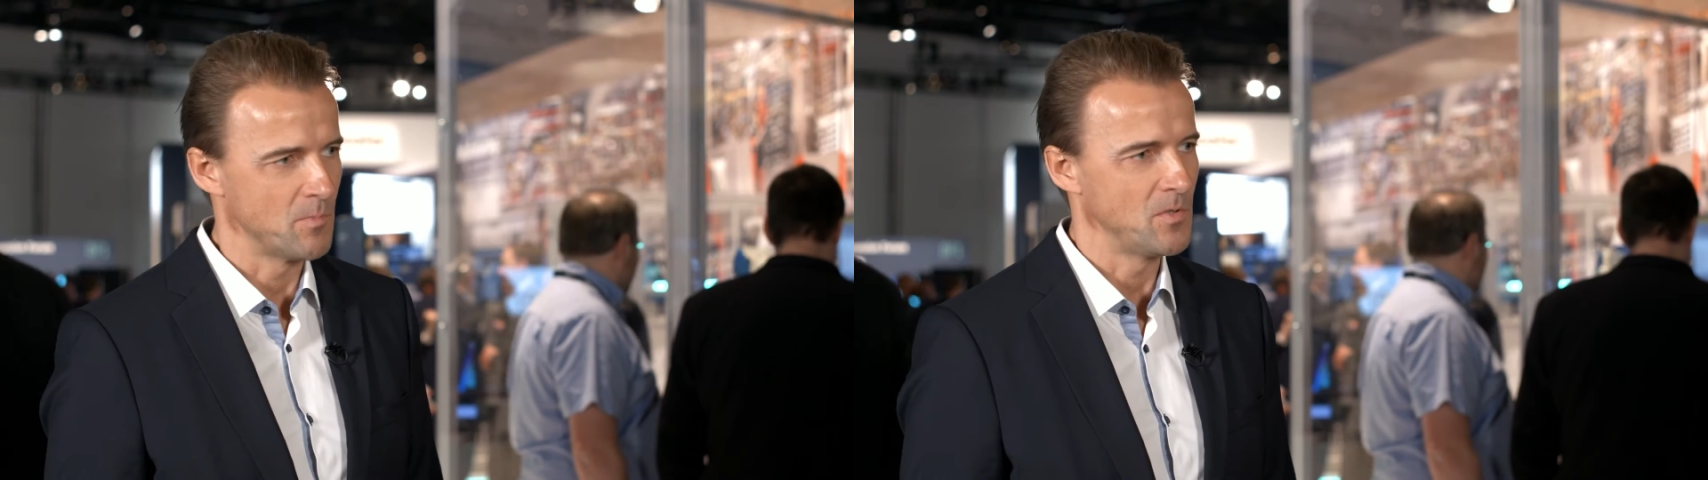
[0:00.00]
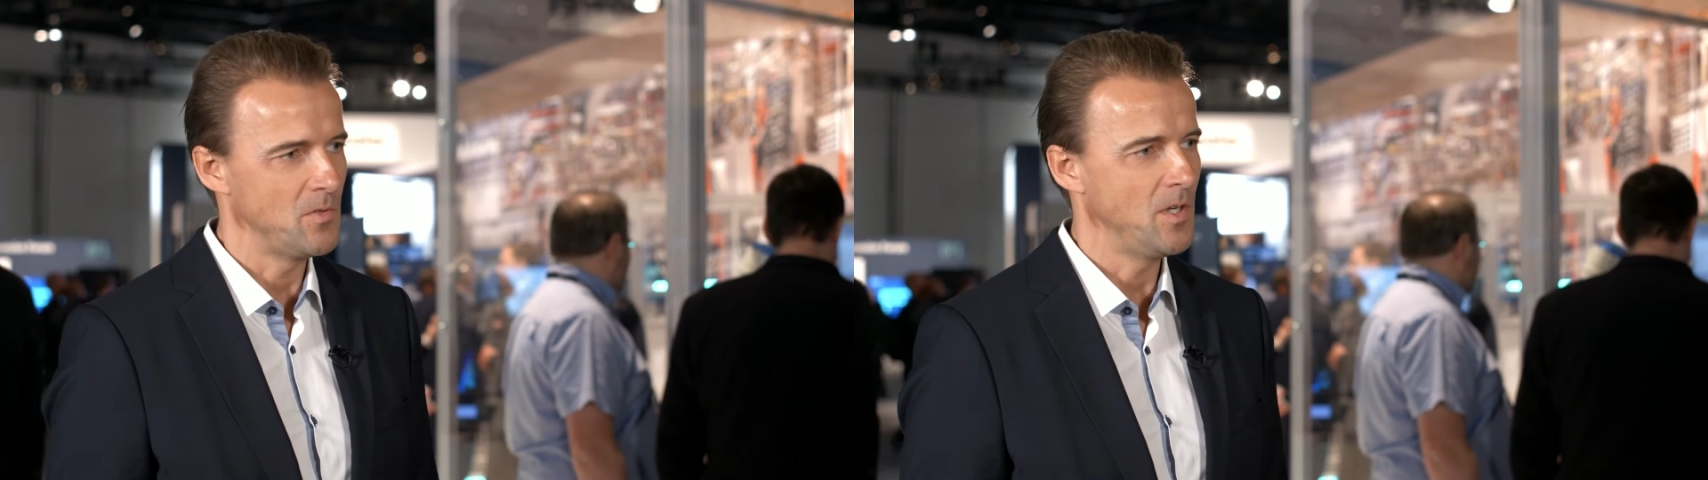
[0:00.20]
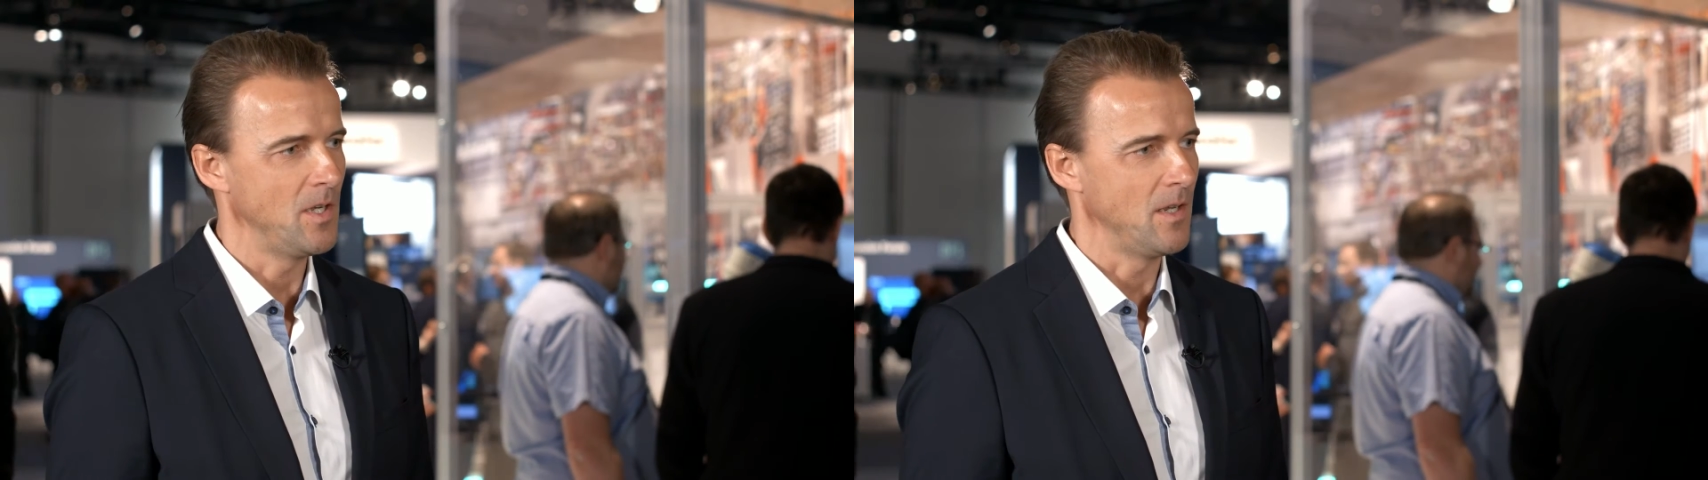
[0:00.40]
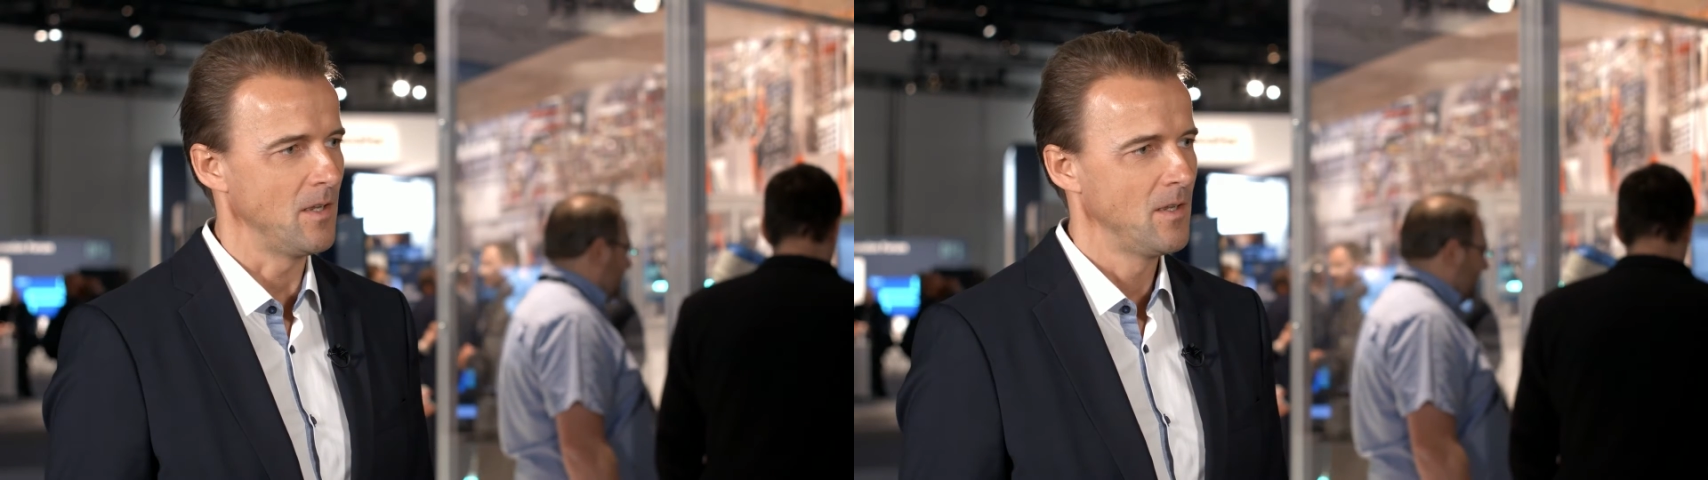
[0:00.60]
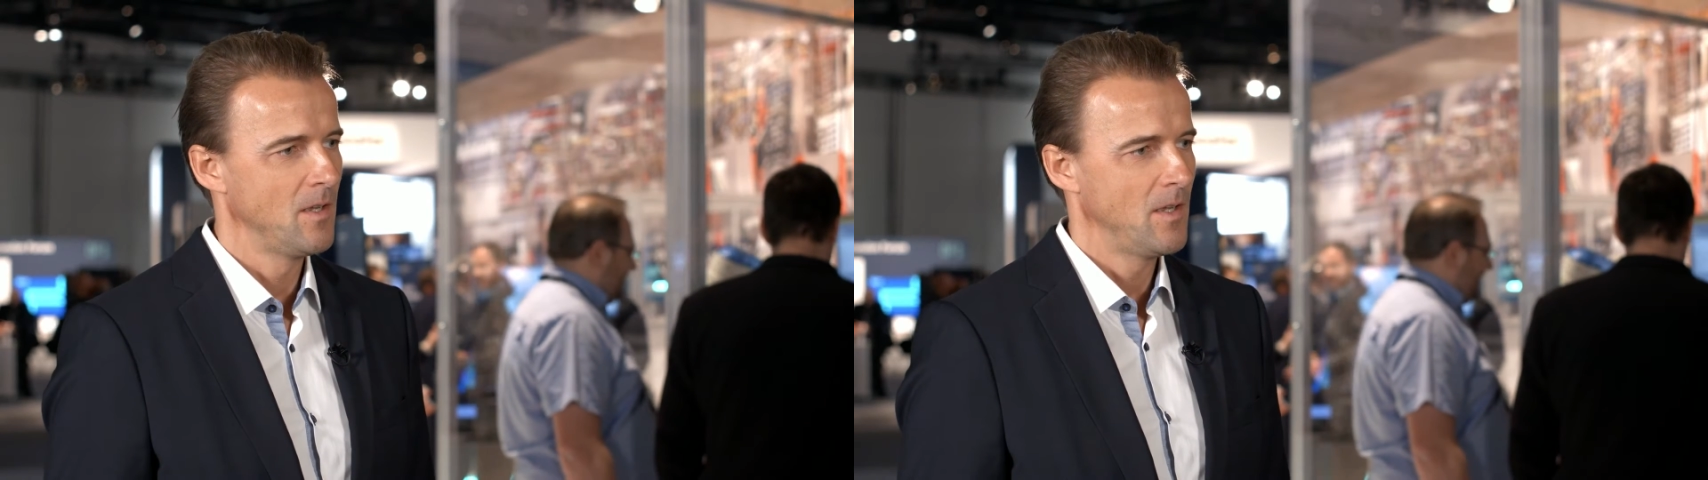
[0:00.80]
opportunity.
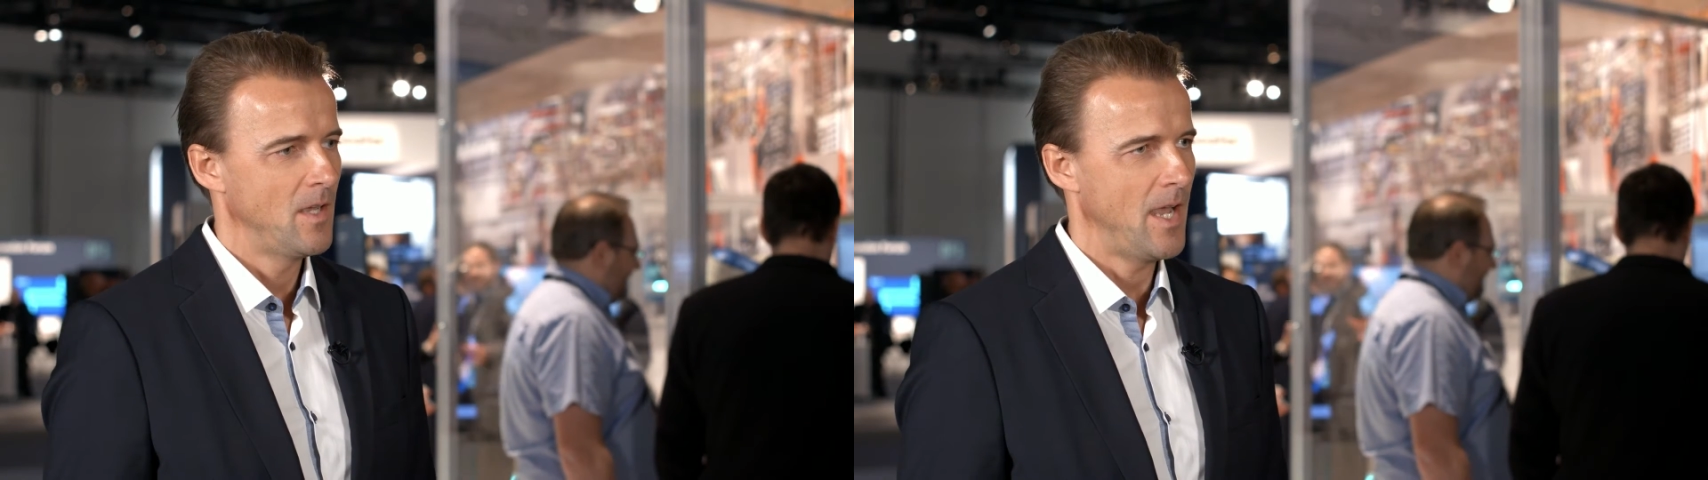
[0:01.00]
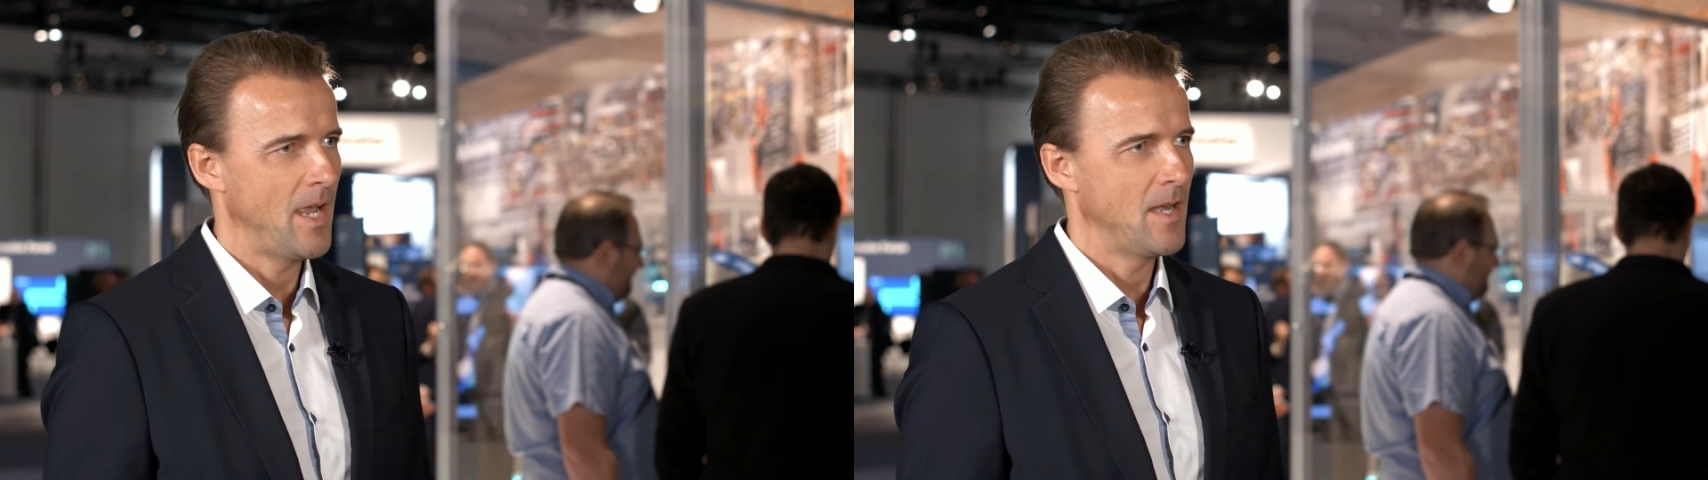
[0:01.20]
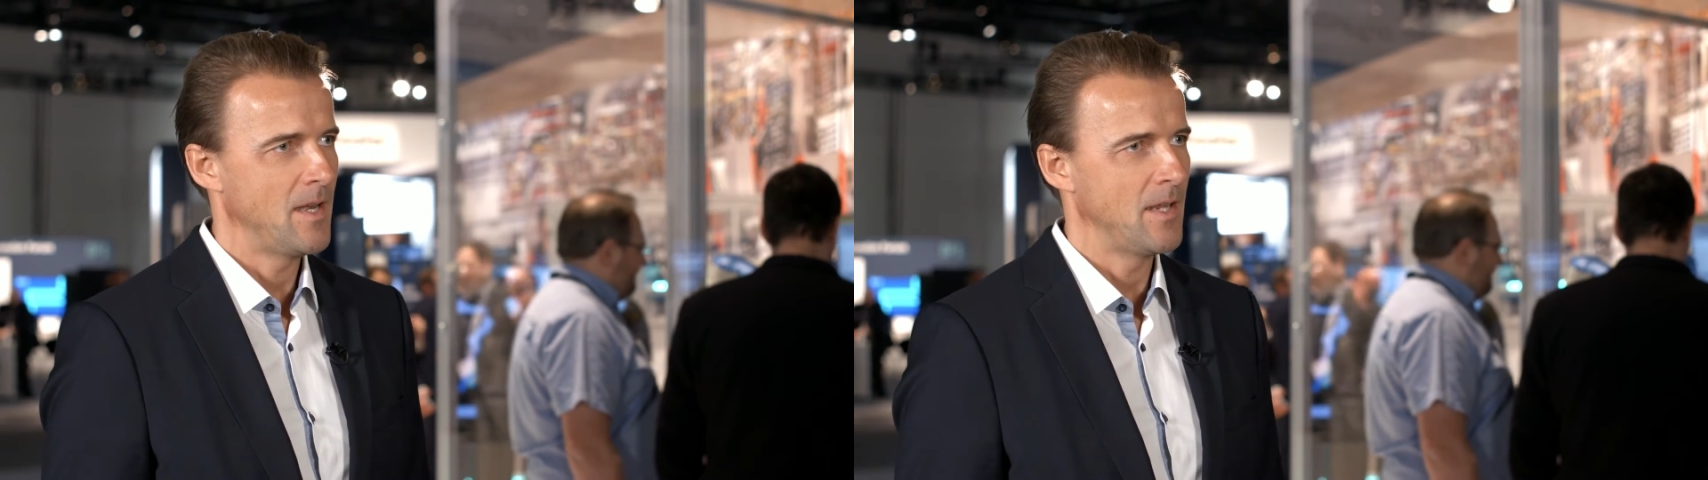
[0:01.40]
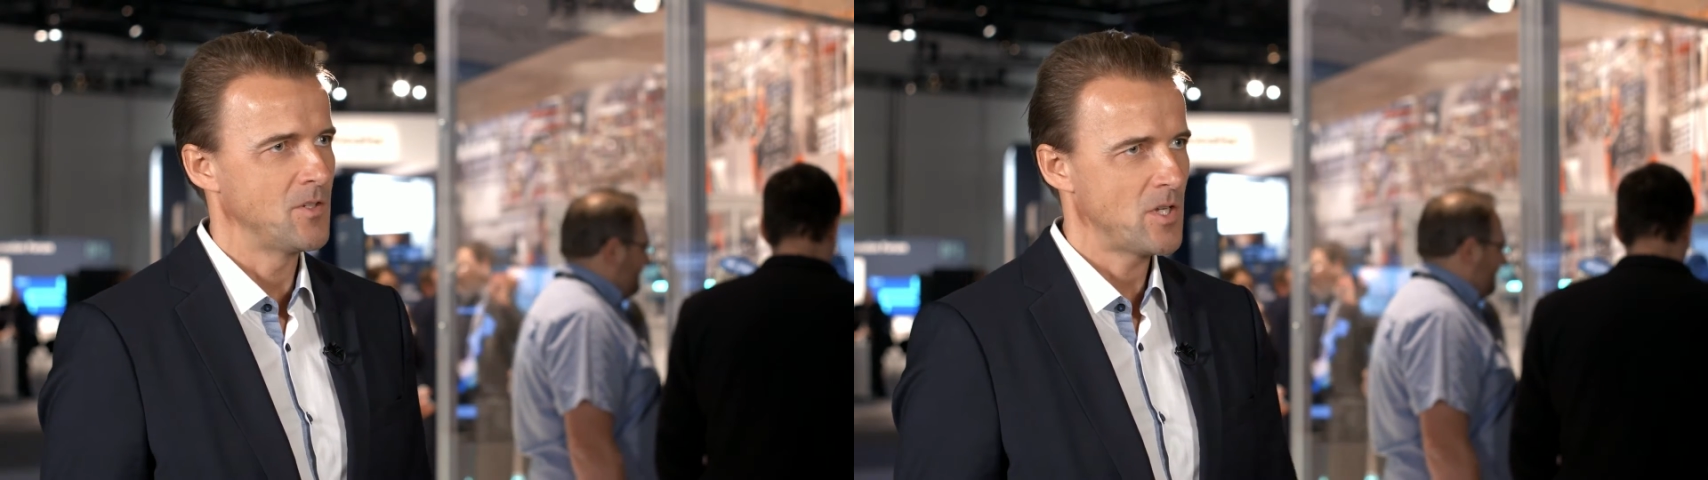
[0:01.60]
And, and